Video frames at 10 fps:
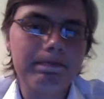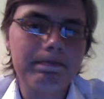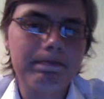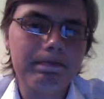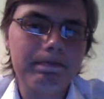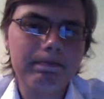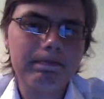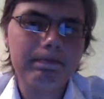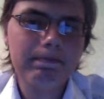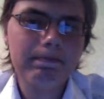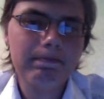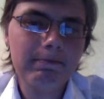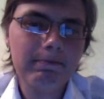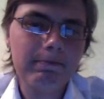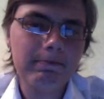
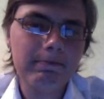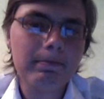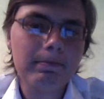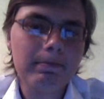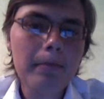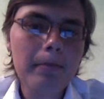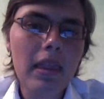[no speech]